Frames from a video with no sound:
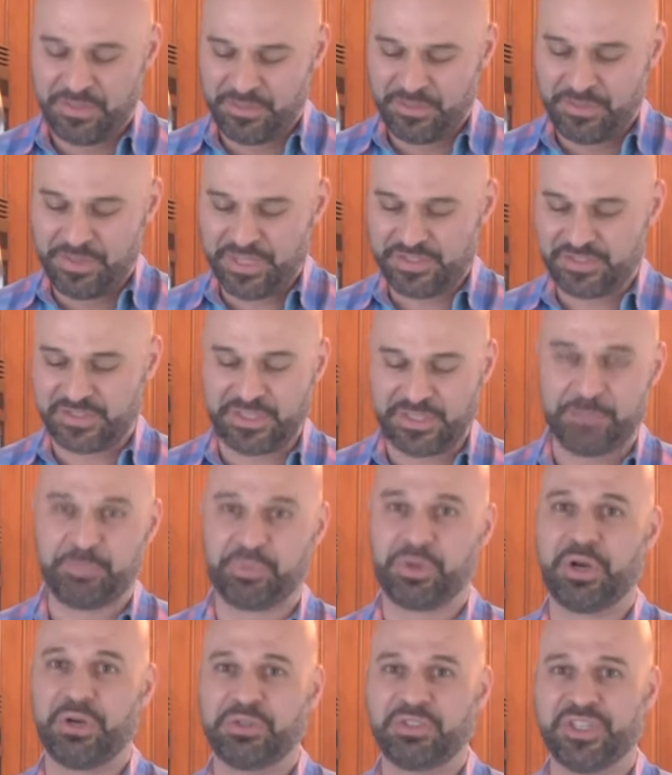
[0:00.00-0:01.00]
This
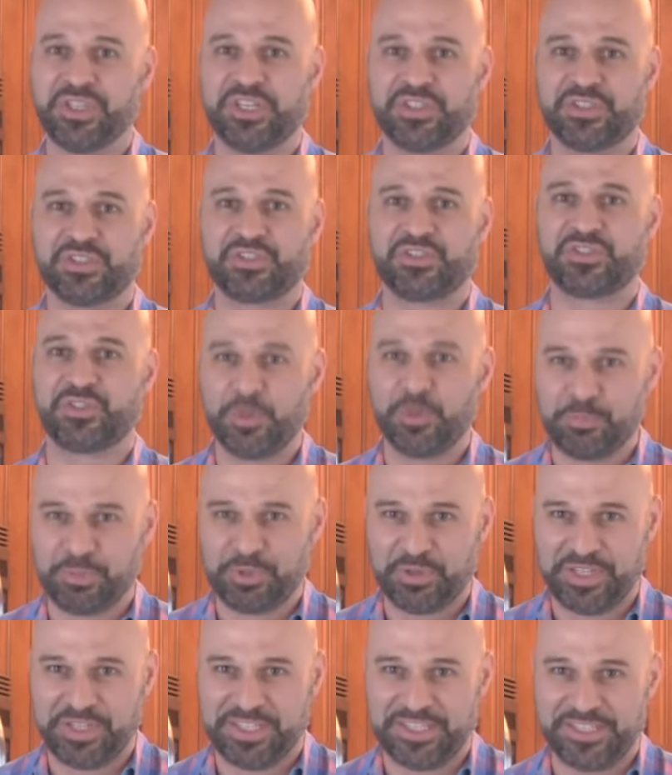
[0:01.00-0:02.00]
approach is
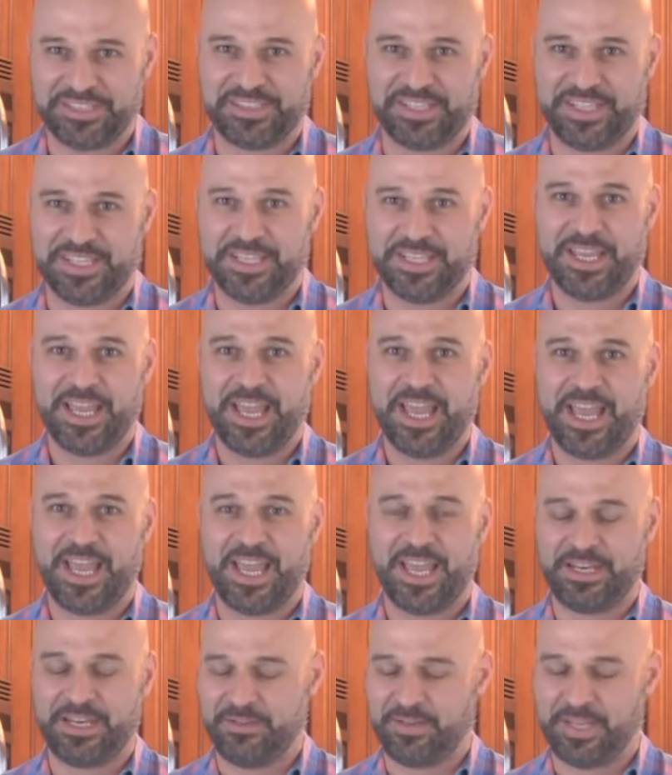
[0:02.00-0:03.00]
super easy
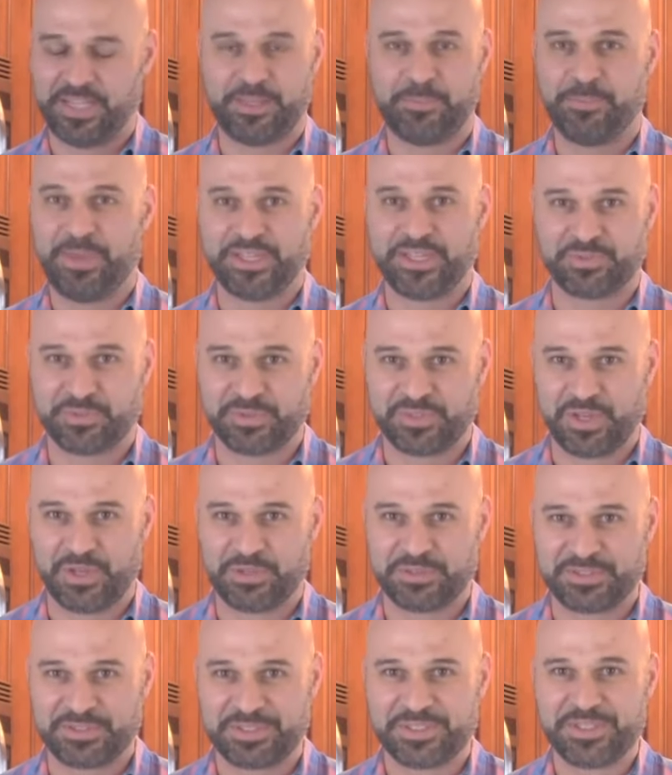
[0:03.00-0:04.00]
and you get the best
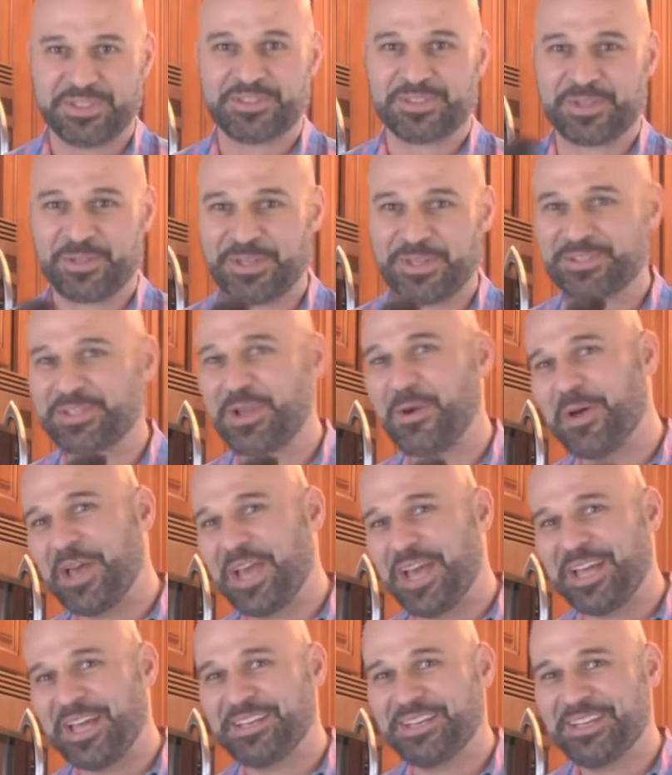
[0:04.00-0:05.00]
results. So let's go
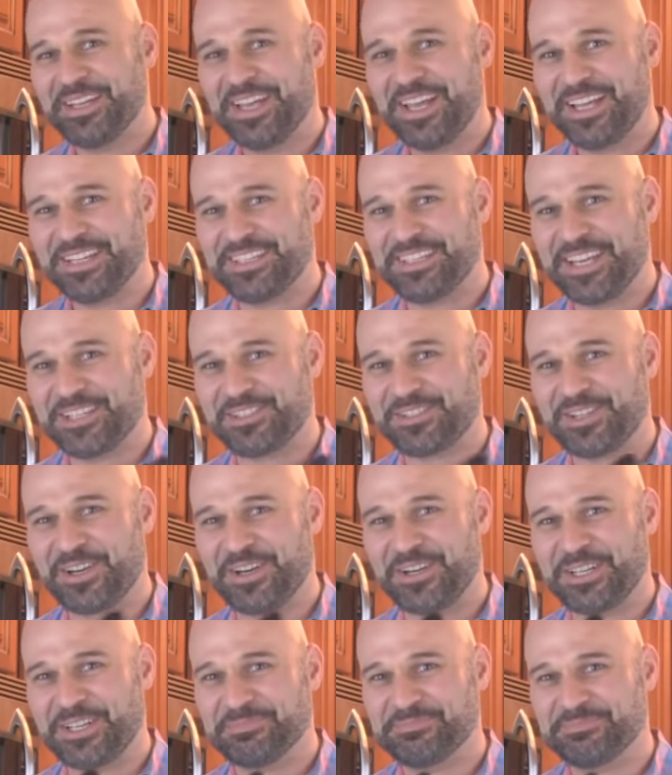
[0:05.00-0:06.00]
ahead and get
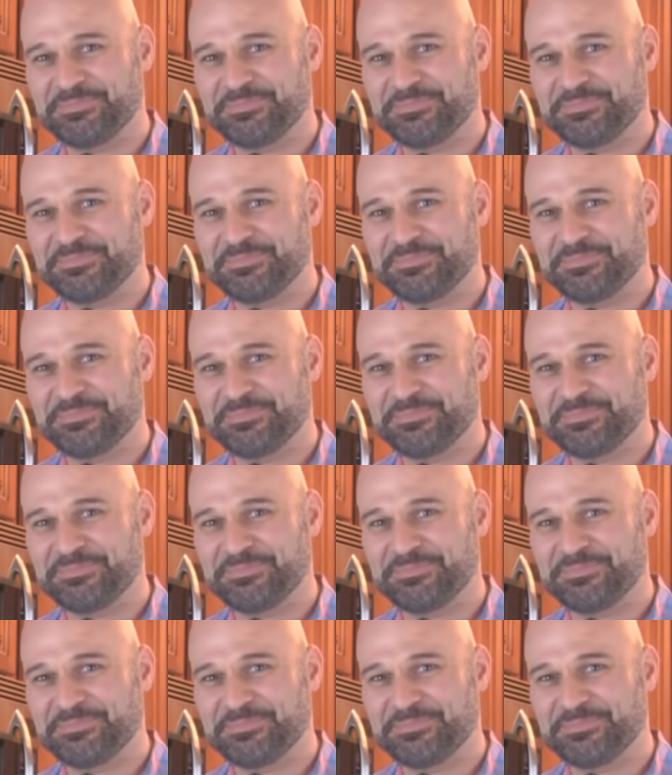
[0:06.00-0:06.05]
started.